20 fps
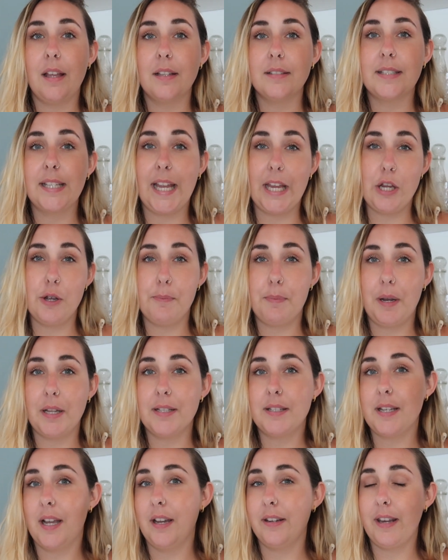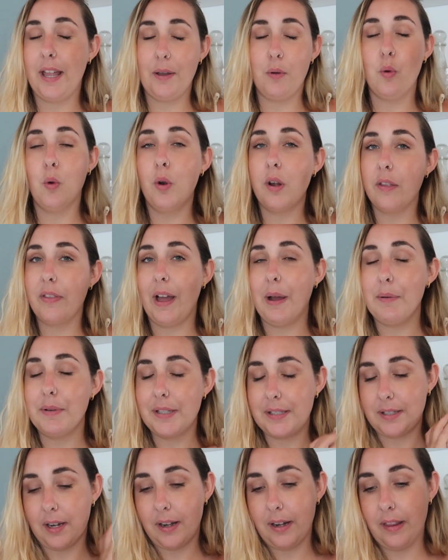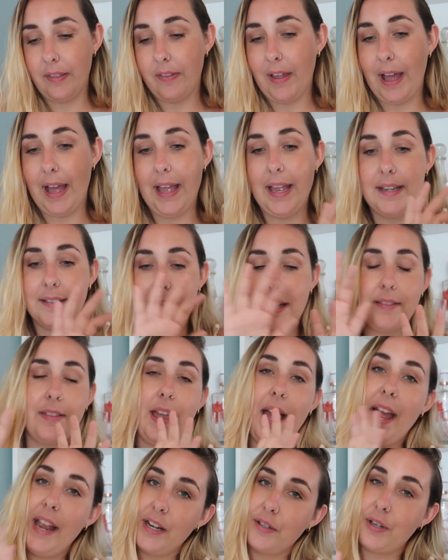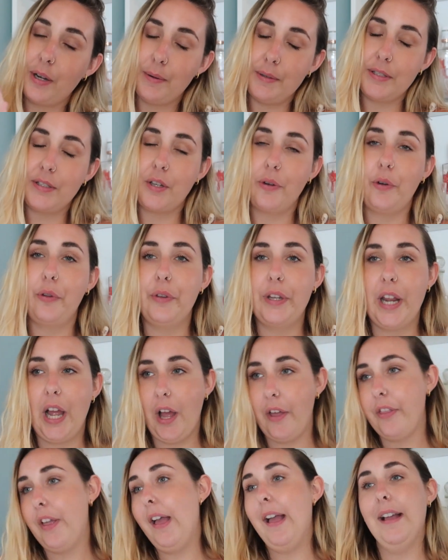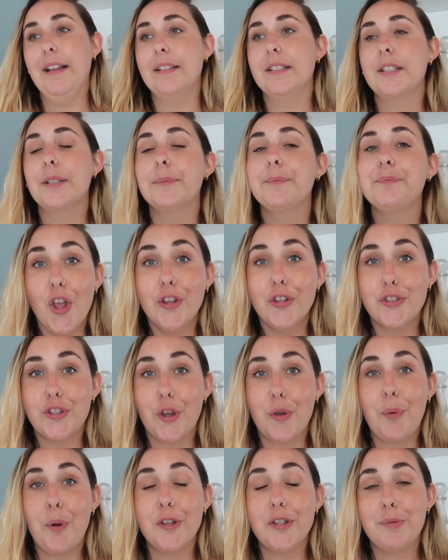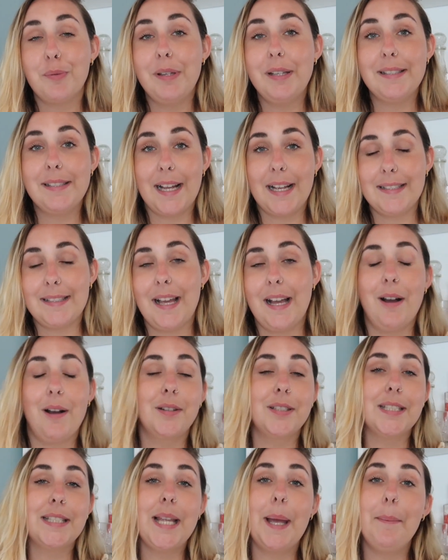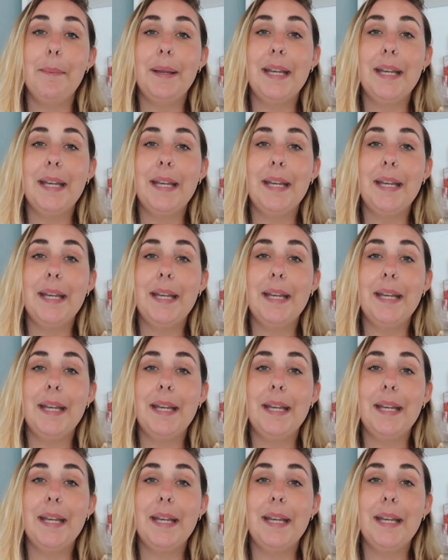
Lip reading: to get your blood done. All of that was done on that end, and the x-ray was done on the other end. So once we sat down, 10